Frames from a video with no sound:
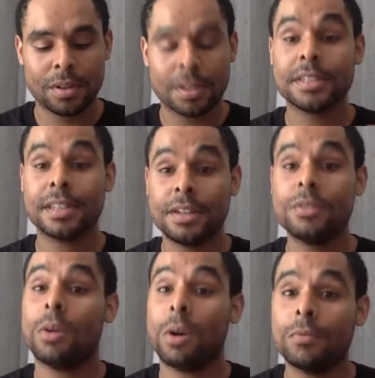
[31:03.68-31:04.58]
continue,
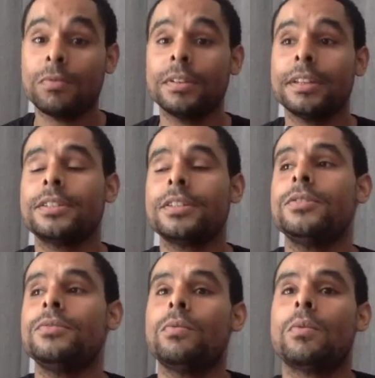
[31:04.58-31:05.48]
hopefully, to
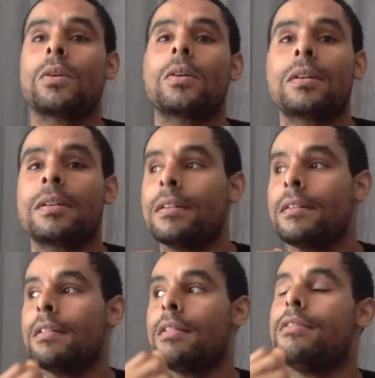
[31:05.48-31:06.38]
do work
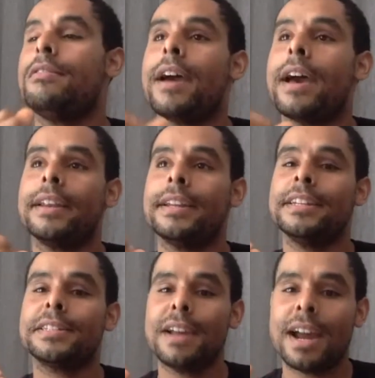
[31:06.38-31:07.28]
that
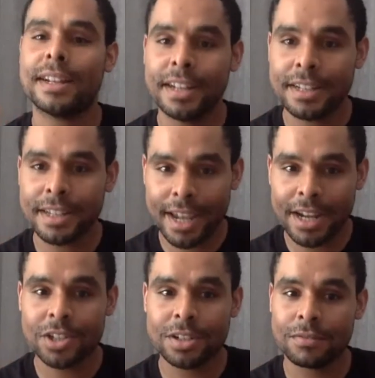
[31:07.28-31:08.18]
is not an
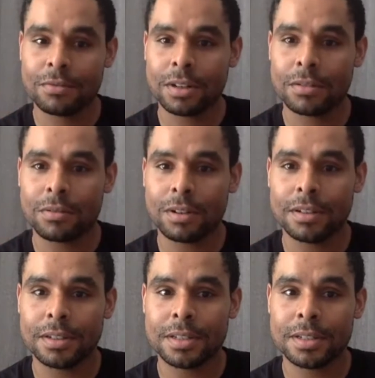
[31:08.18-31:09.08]
indication of what it
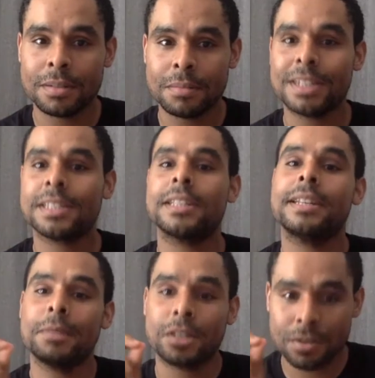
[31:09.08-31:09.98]
was, but is a
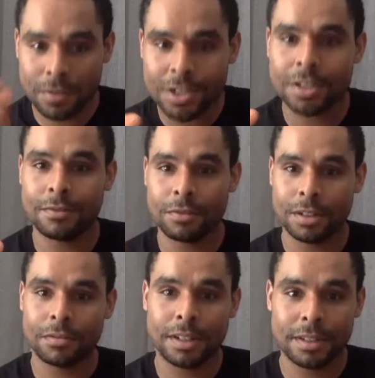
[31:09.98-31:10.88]
demonstration of what it
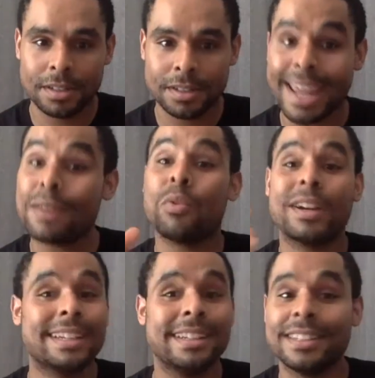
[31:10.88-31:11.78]
was and what
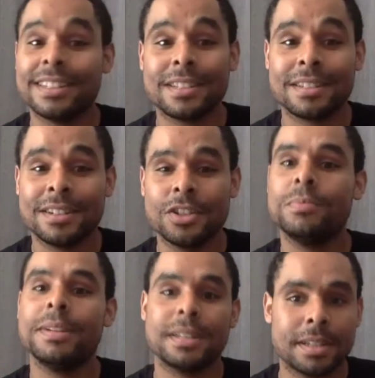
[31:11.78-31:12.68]
it is to
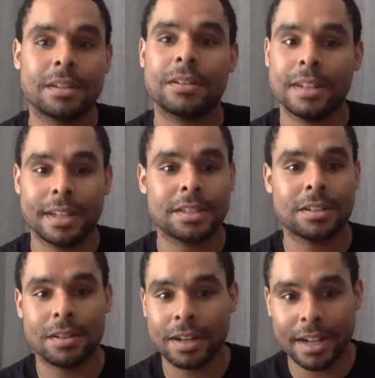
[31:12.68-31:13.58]
be a singer, a
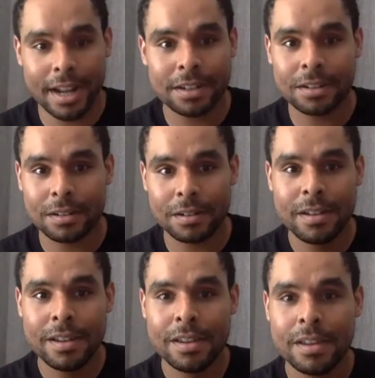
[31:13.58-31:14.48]
dancer, and an actor.
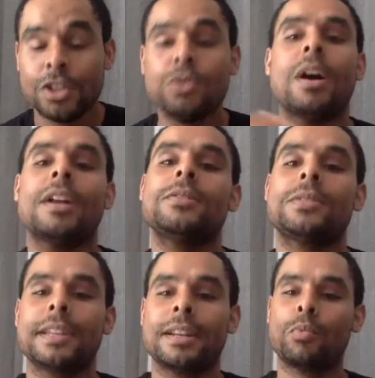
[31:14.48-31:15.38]
To
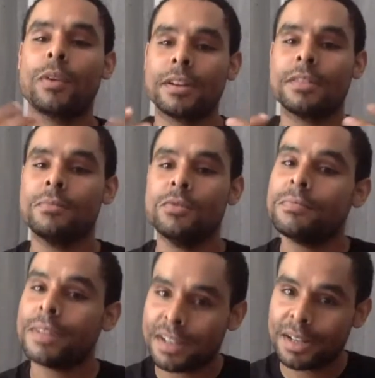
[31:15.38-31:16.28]
understand where the
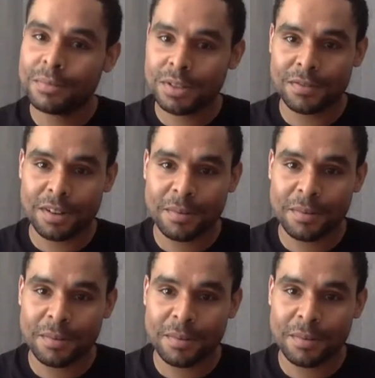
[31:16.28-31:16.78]
movement comes from,